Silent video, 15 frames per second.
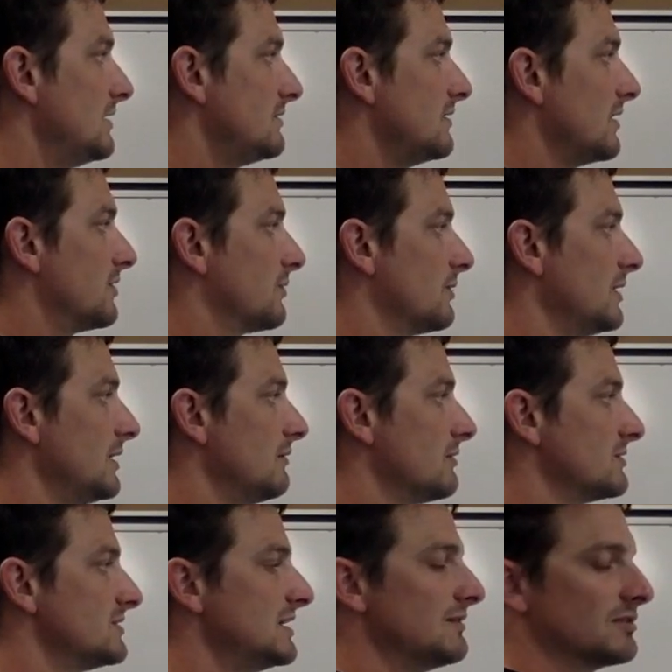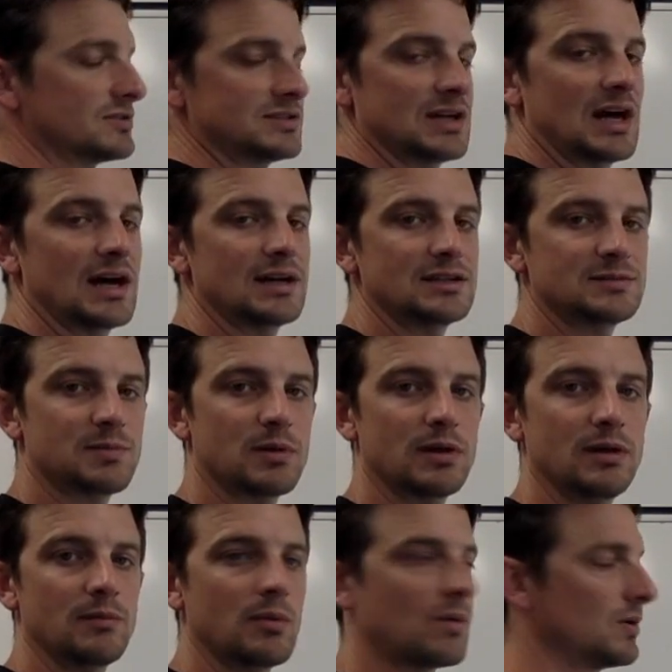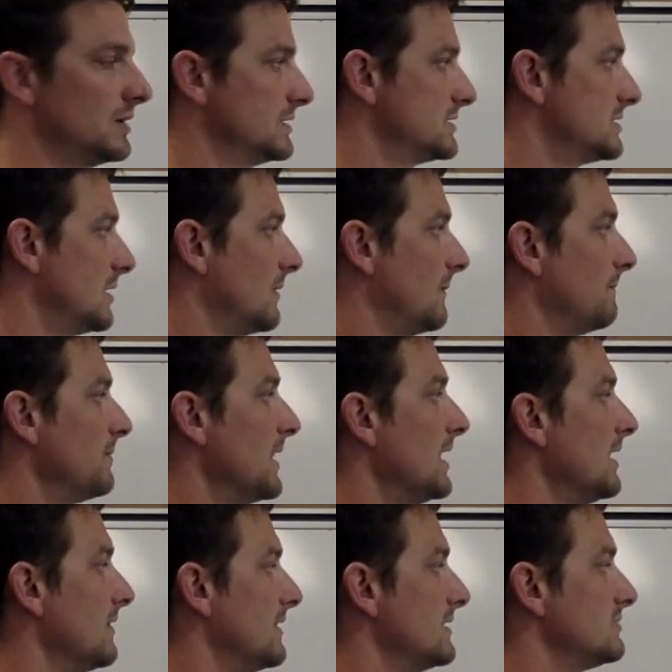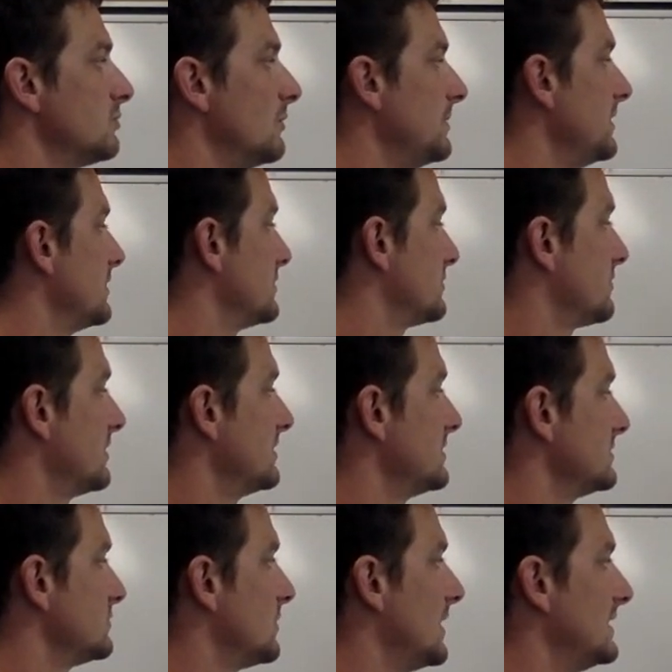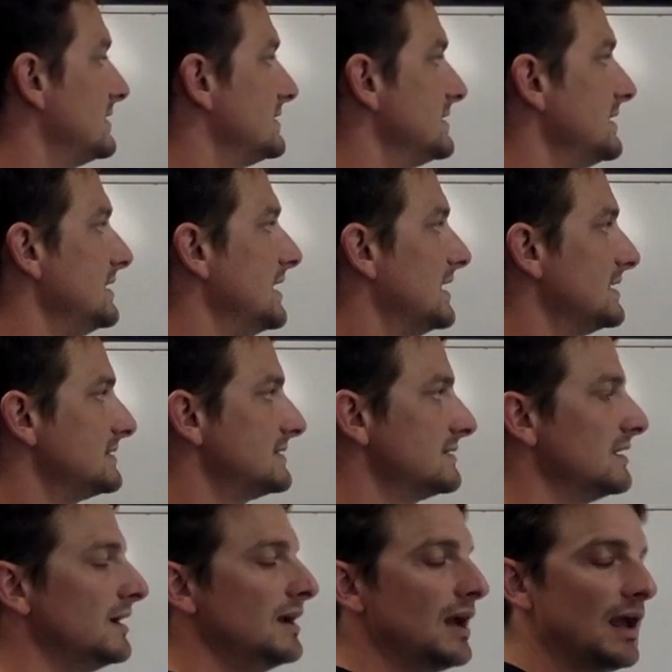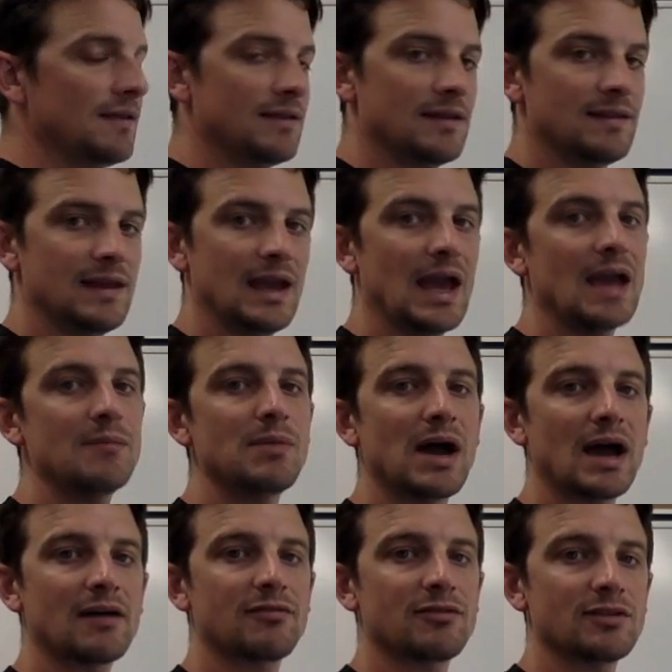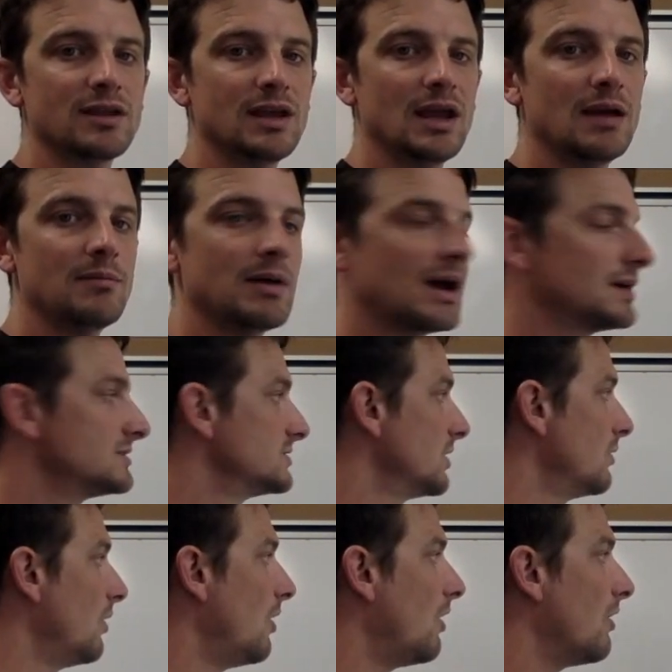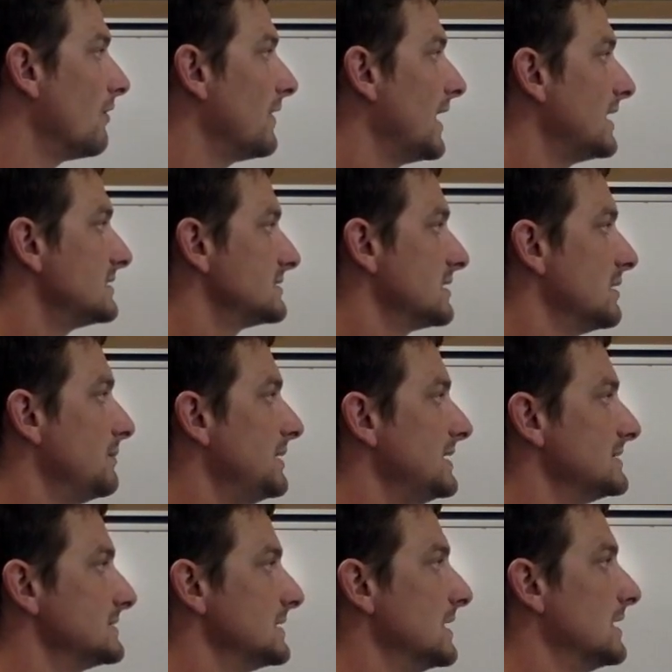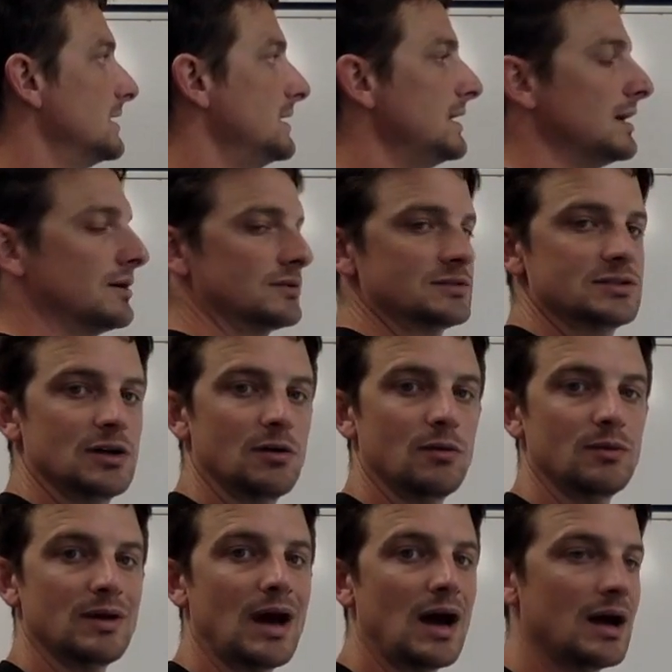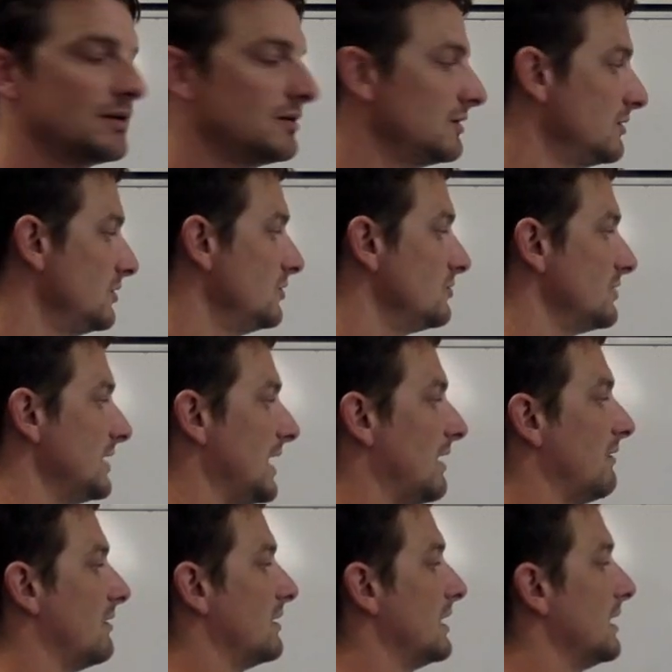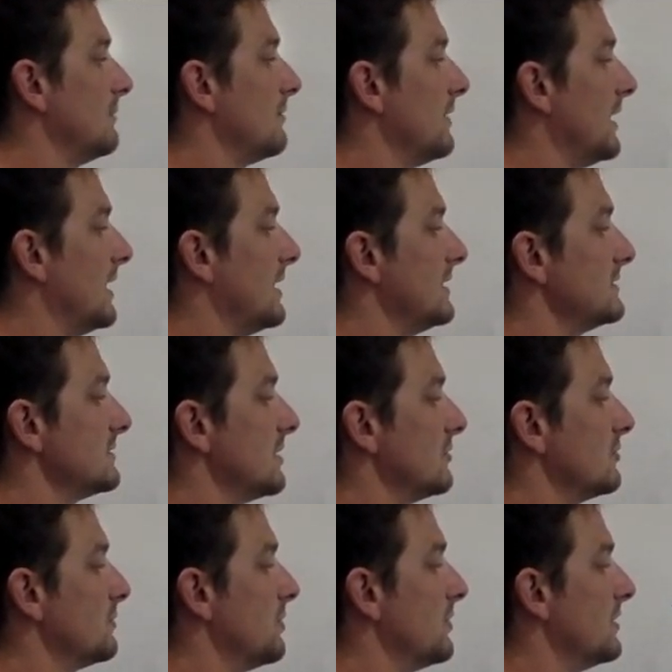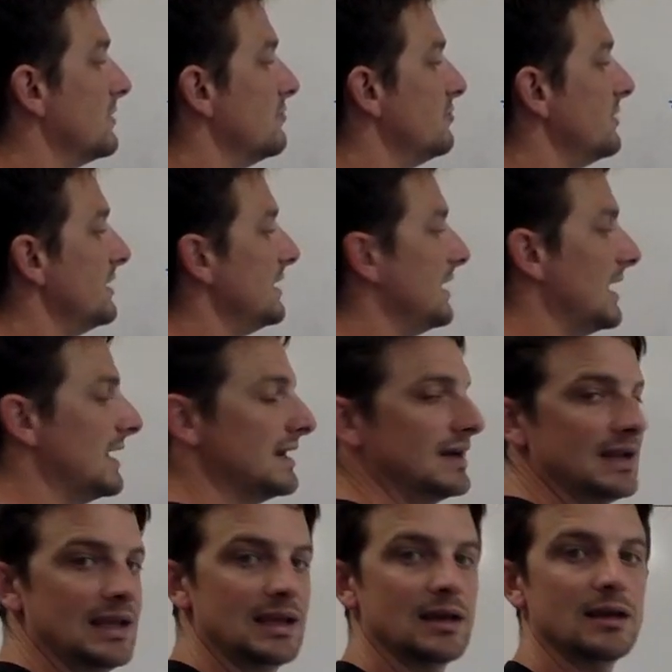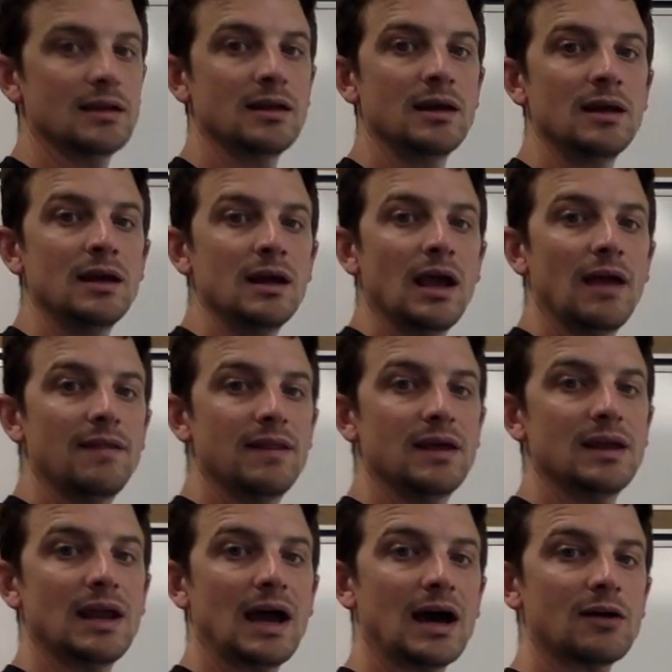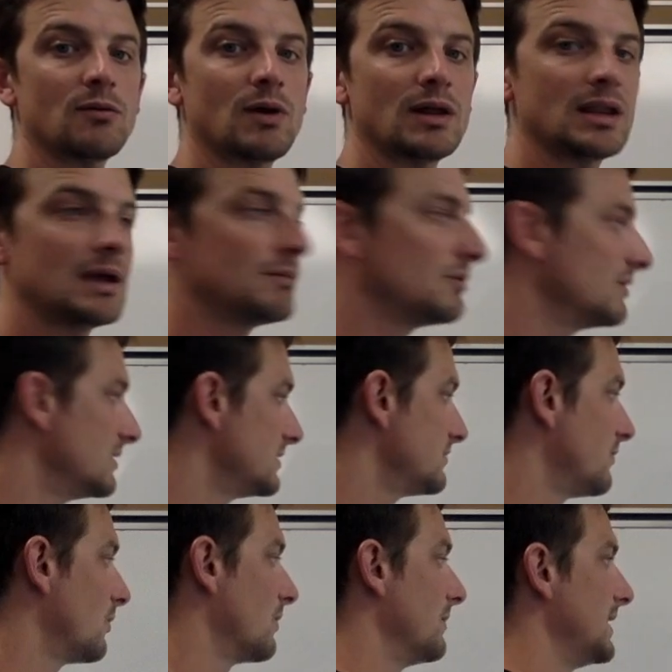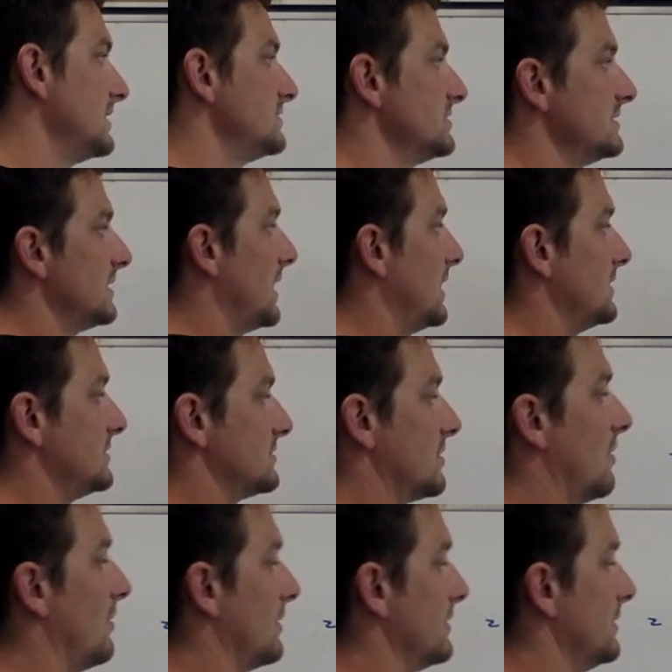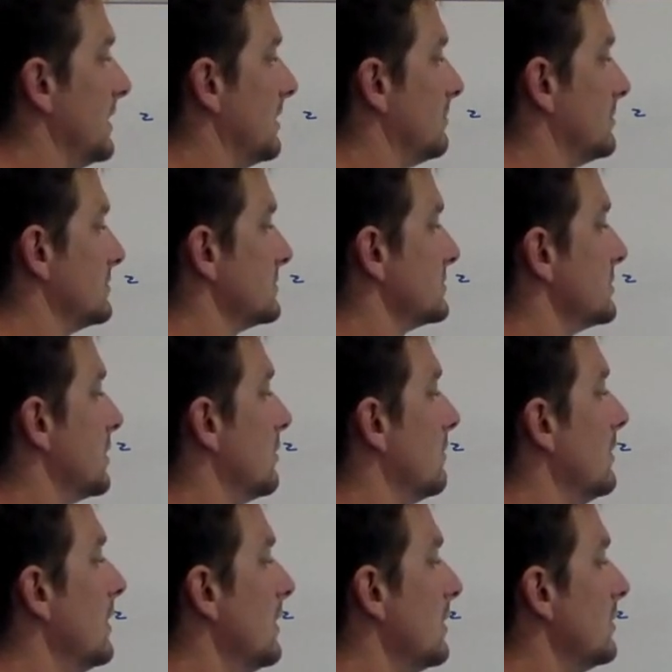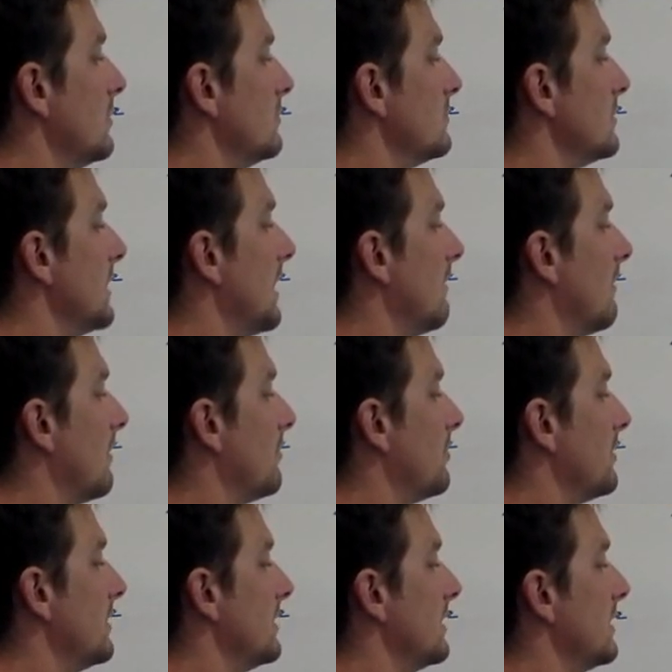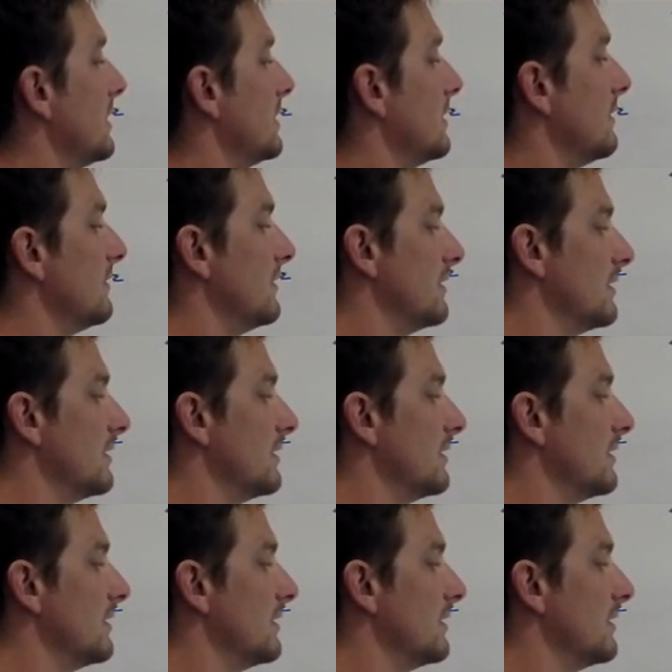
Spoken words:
the three receiver side is pretty important. So this will be the strength. That's why it's ZS and then the A back for the A back. So all that is going to be is gun near. So usually how I'll label that is I'll just put a G and an N. And then how do I label this formation? I just call it doubles. So usually how I put it in